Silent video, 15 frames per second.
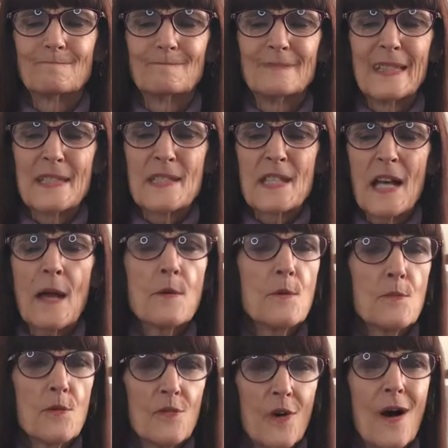it's time to
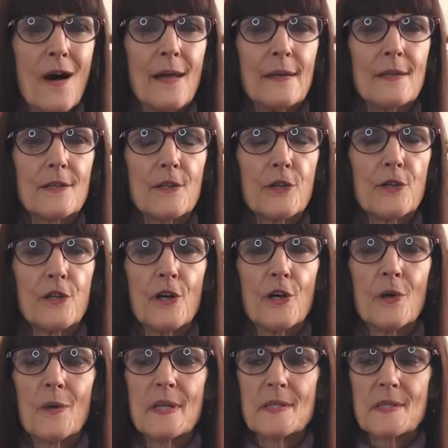move on. You
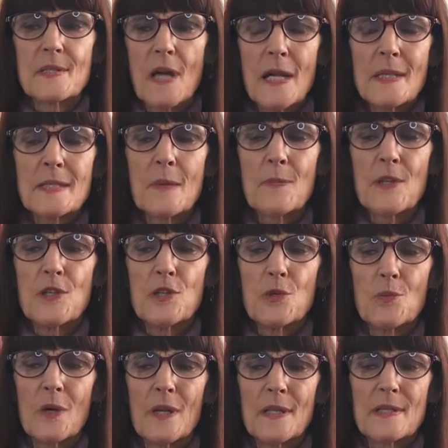know, it's not something you
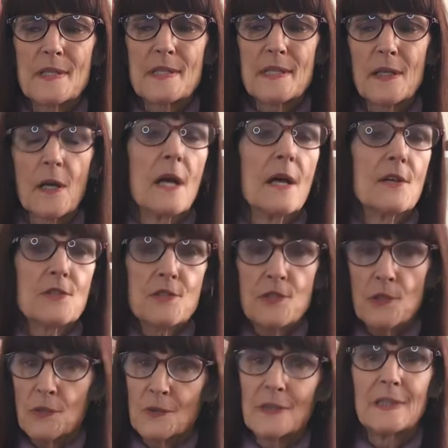want to stick.
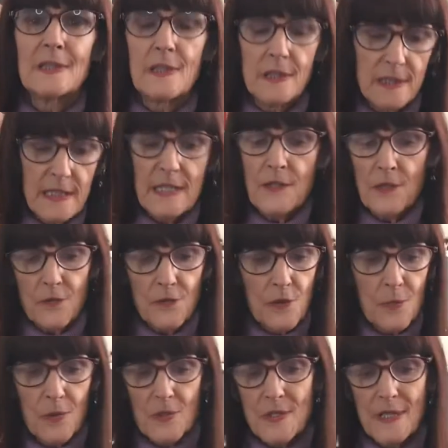Certainly neither of your
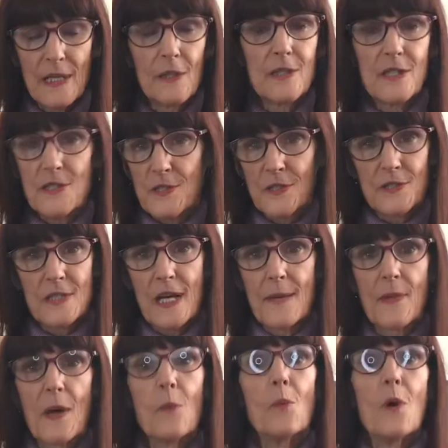personalities are the type
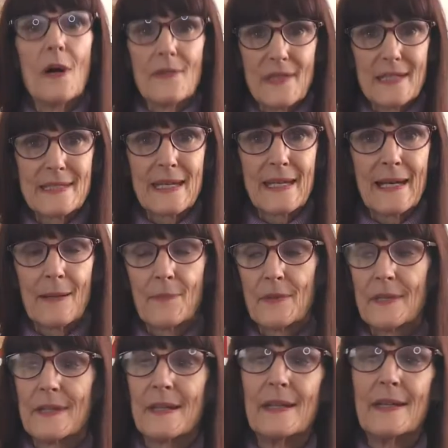that want that to
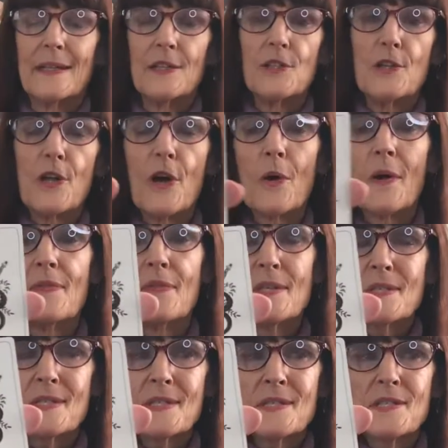happen. You know, and
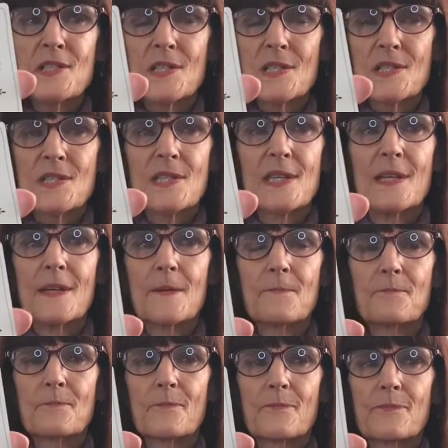this is just
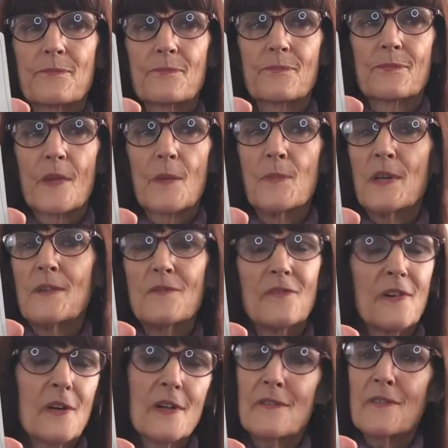being very,